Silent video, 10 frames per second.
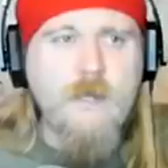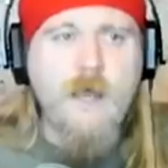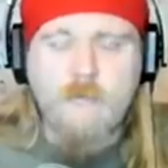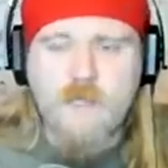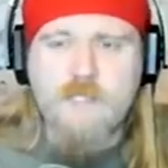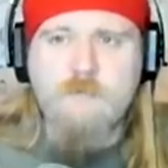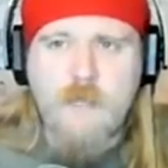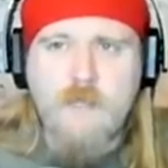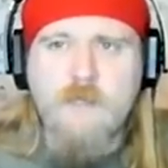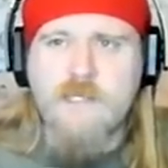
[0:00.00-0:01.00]
I must
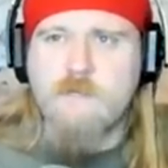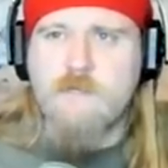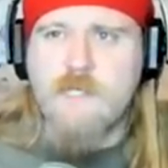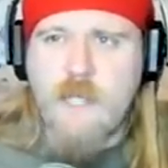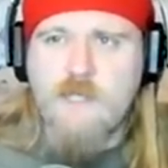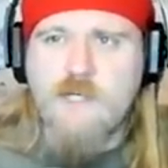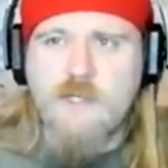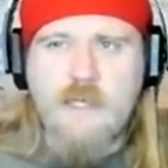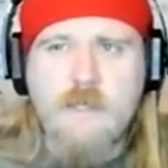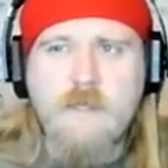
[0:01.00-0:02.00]
make a
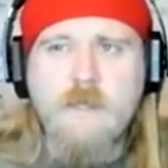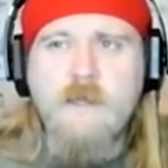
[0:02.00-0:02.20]
substantially